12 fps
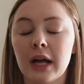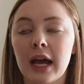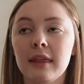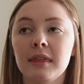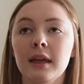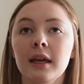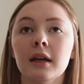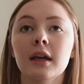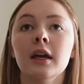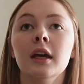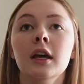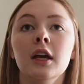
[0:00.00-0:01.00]
I
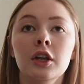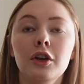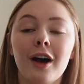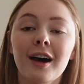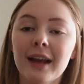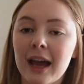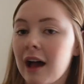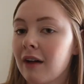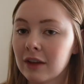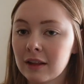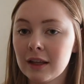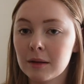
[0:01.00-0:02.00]
think not
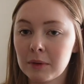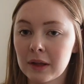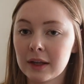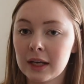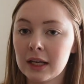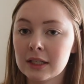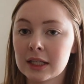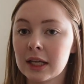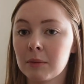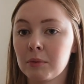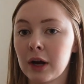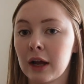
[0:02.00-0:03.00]
having the ability to
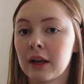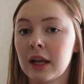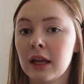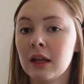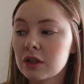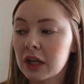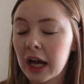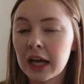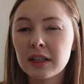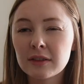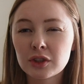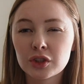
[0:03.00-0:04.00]
get pregnant
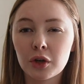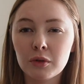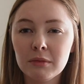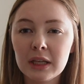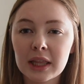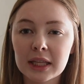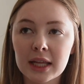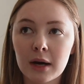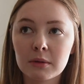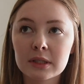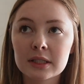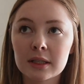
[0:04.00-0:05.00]
kind of showed me that
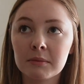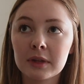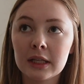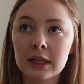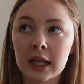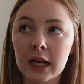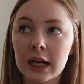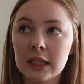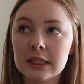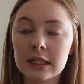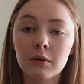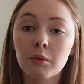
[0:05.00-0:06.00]
that was something that I
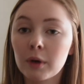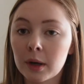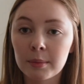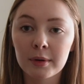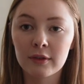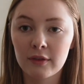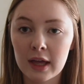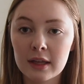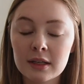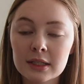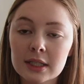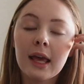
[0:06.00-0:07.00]
didn't want to
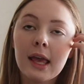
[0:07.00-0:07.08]
prevent.